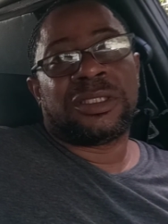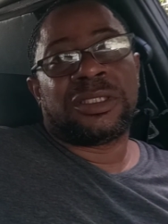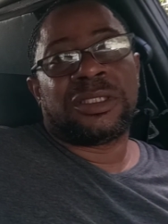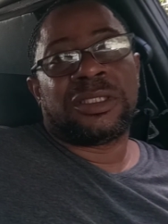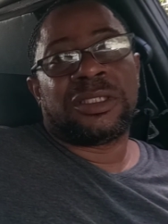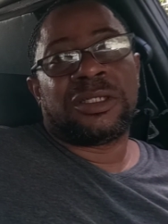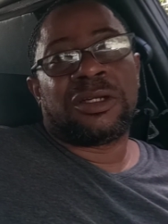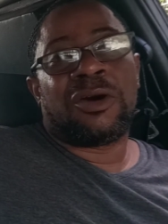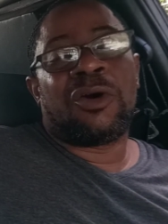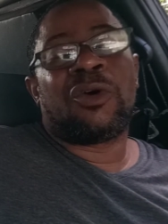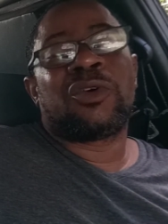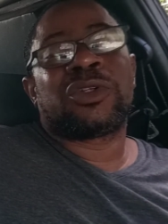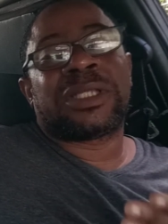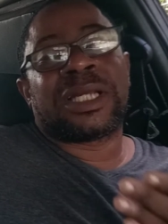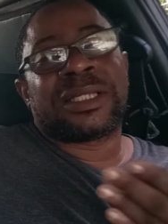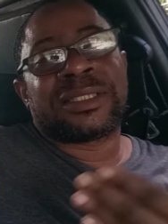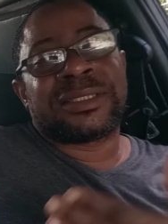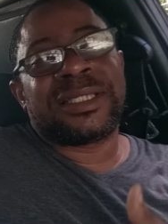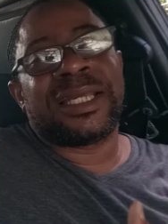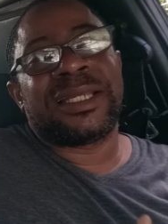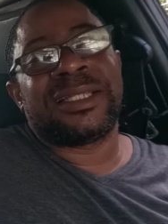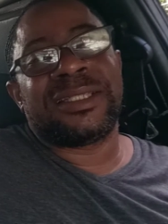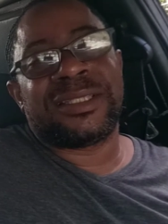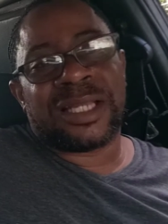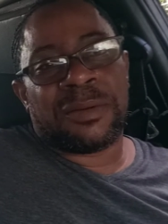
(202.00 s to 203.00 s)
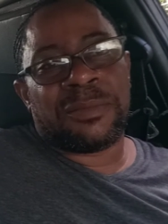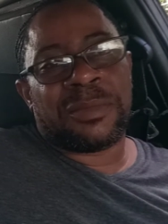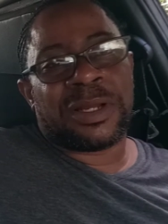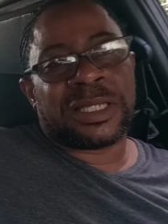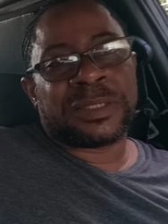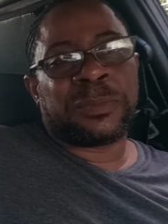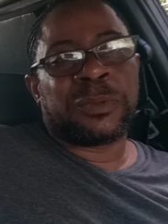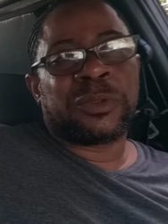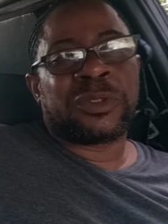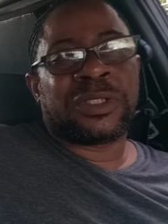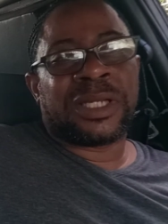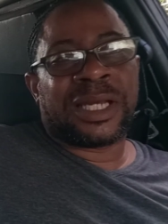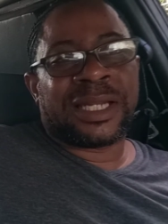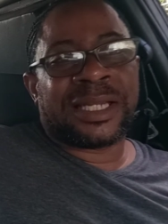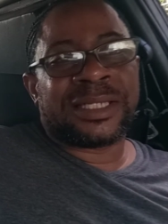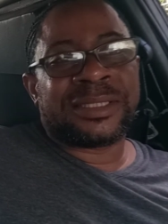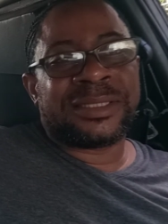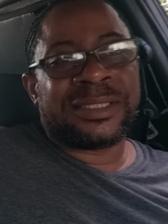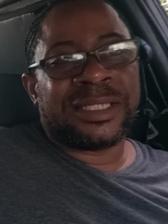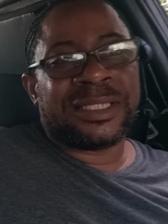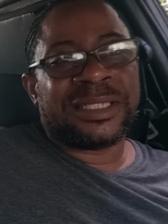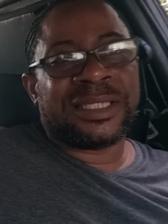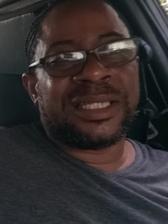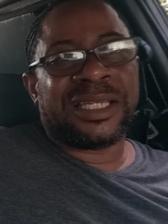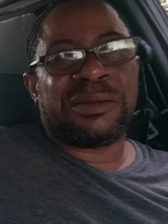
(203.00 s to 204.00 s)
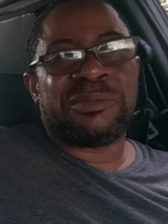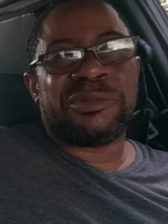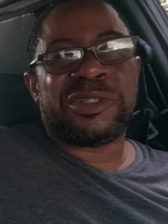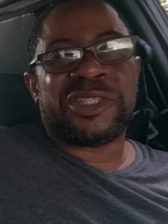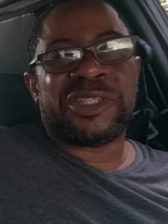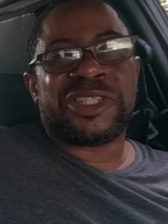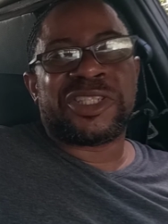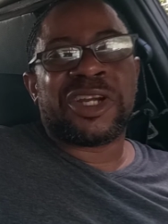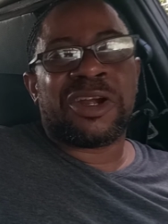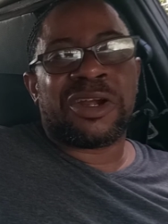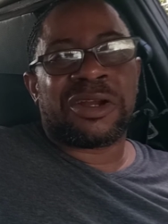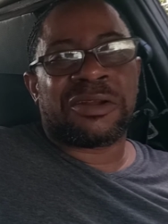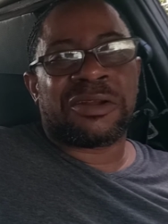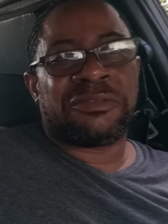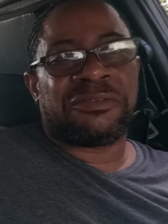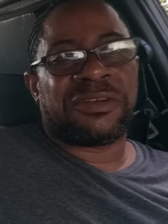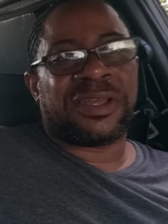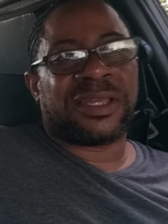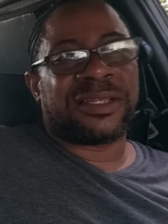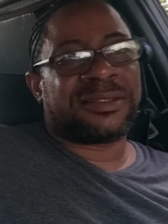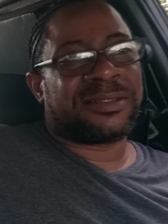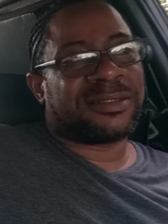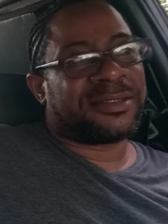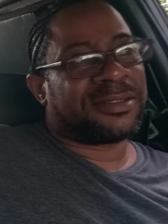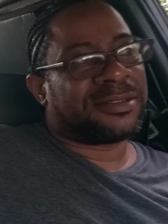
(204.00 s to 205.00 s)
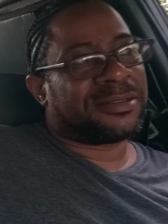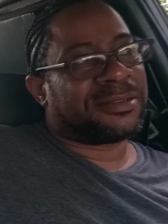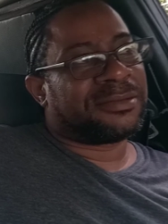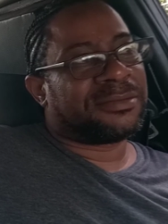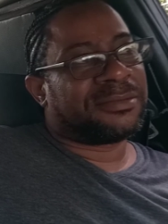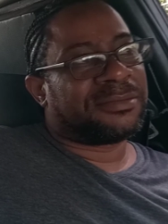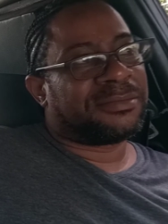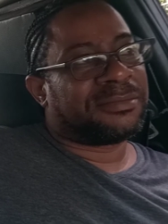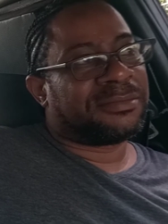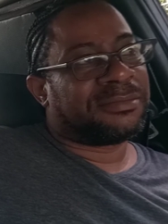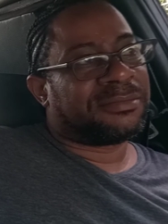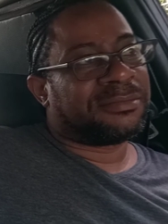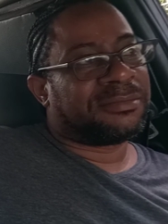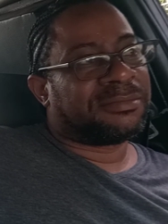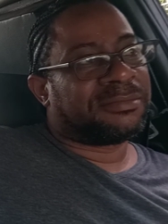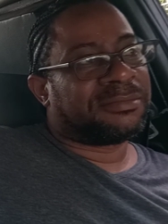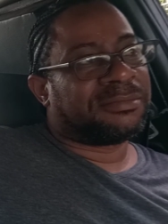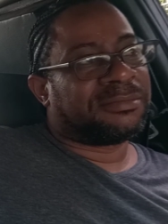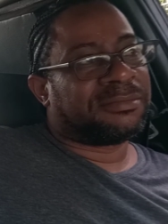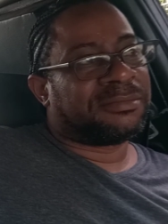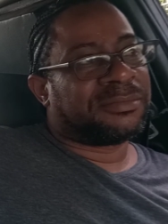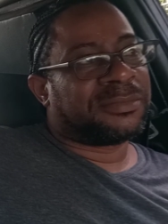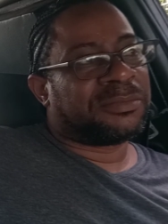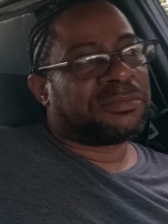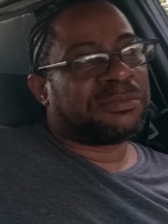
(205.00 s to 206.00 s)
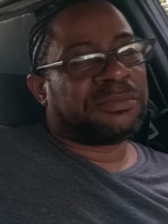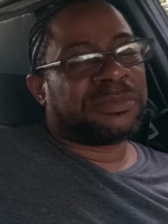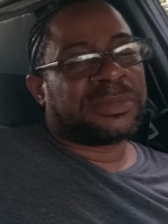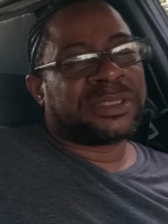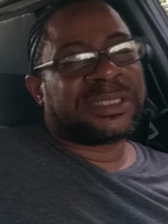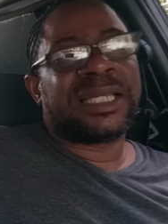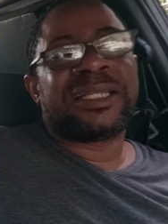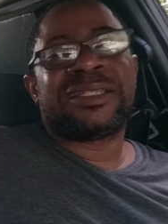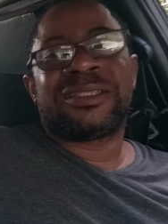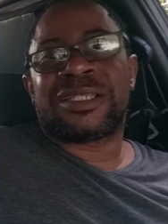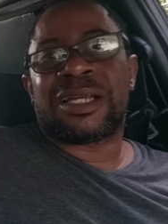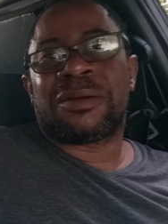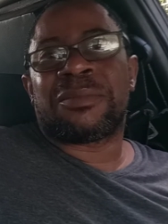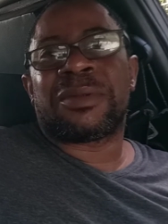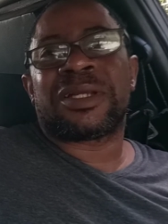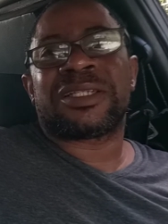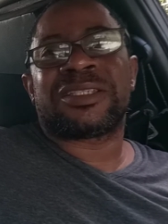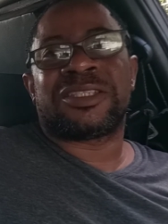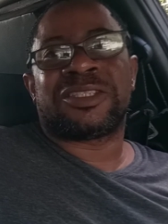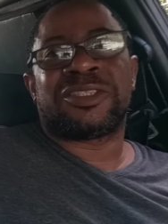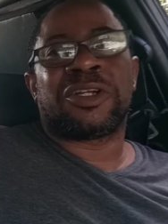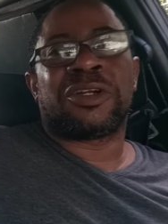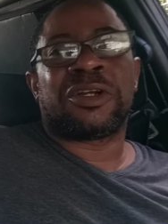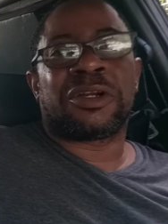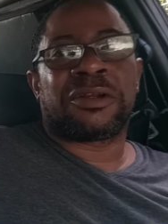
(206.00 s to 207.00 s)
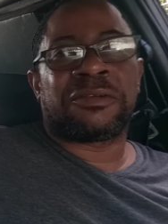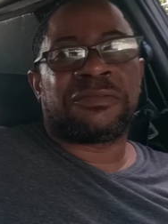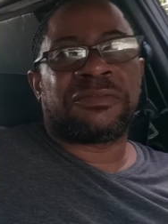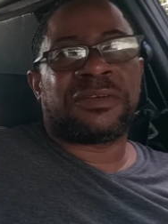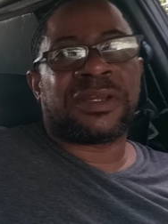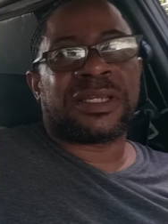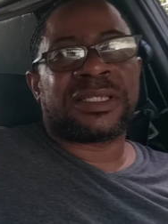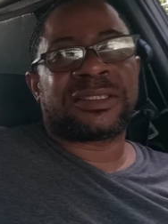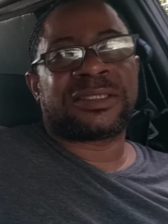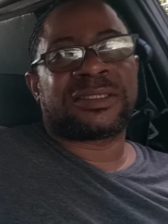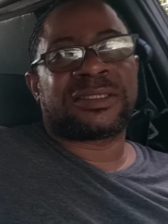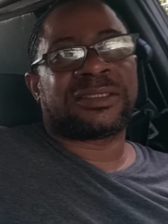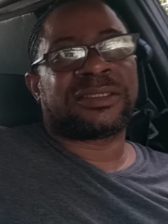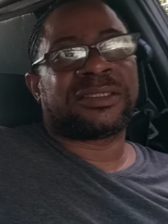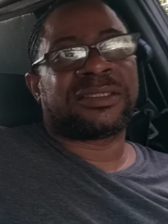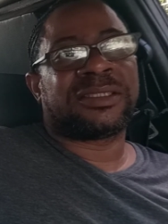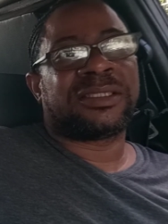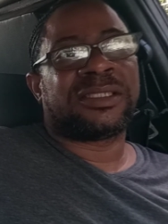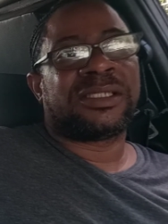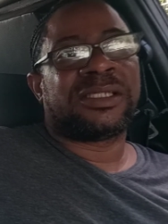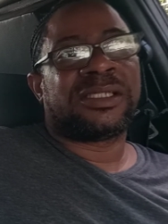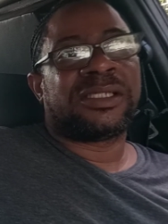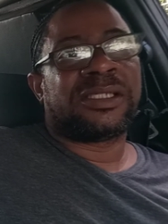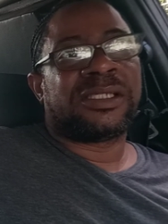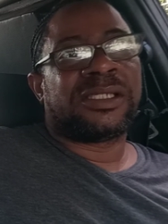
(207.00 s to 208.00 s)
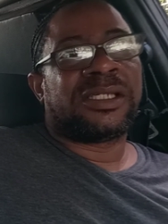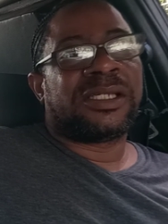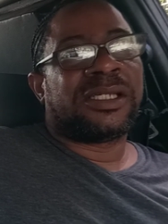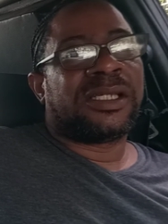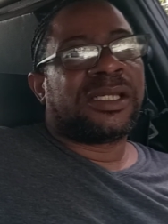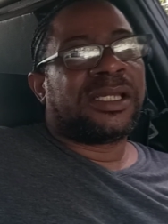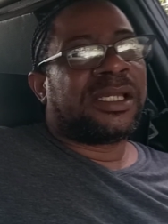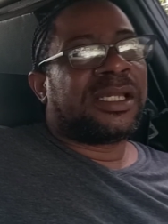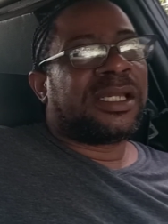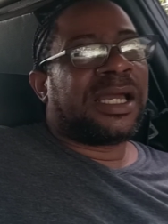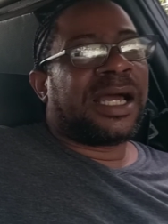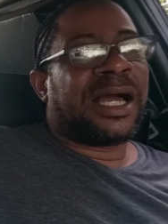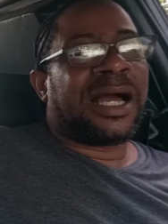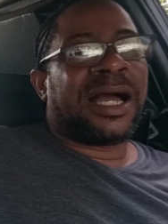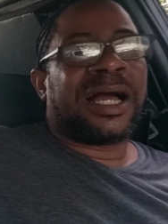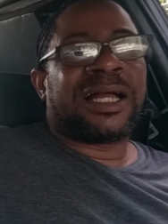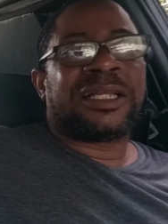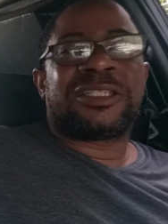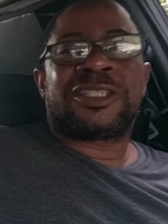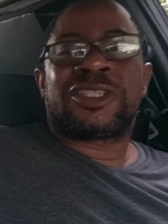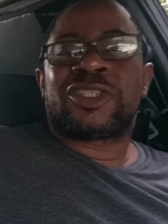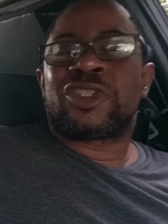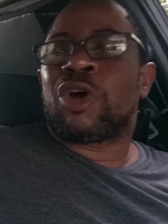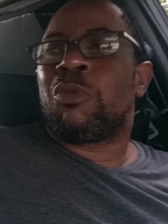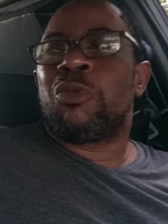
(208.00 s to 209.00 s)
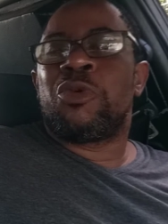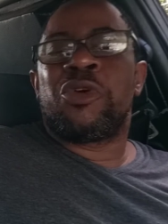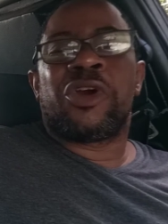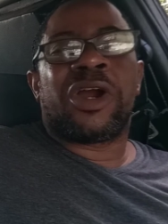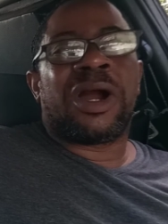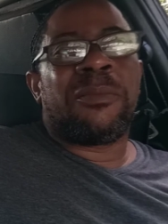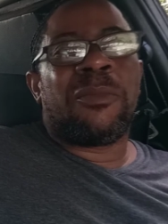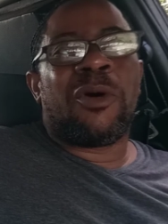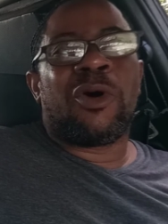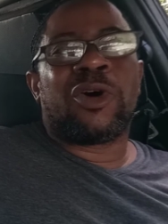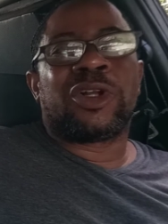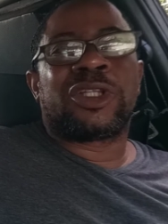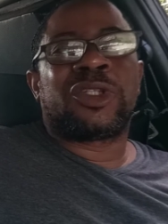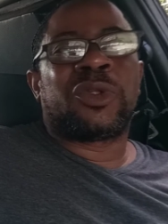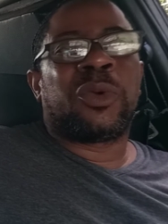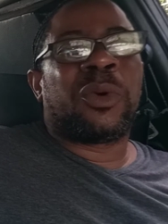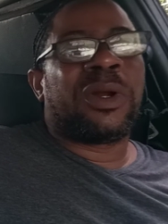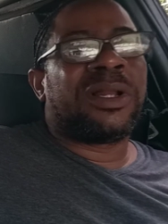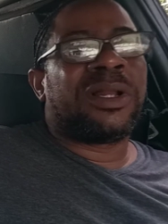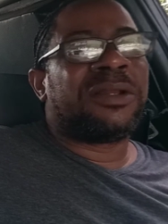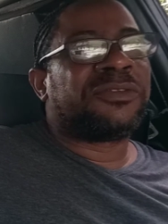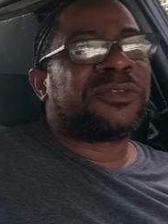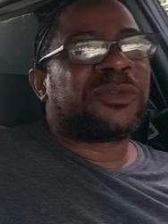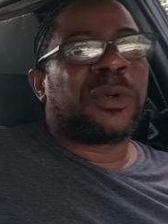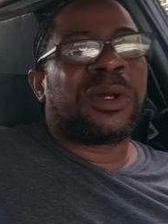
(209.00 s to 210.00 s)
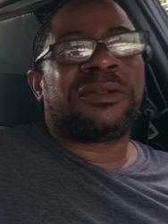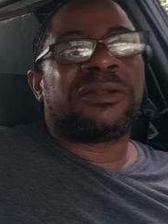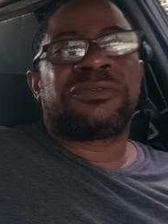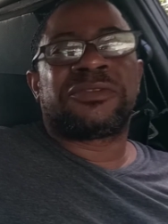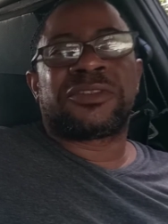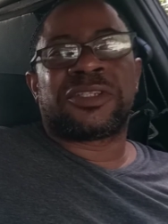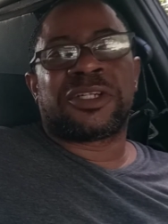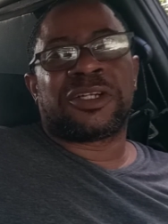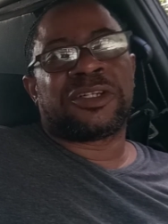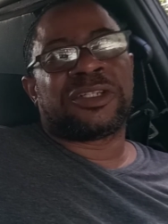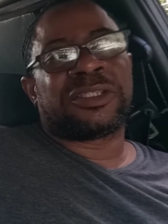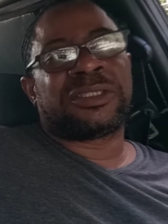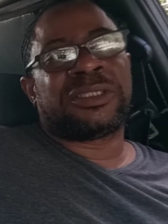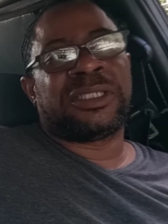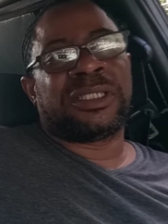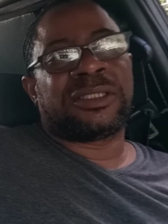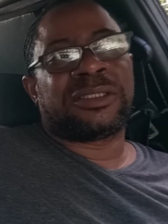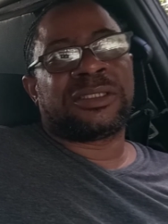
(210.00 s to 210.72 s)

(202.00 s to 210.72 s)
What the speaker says: Out of St. Thomas, put on a thing named Jerkfest. St. Thomas Jerkfest. And somewhere about 12:30,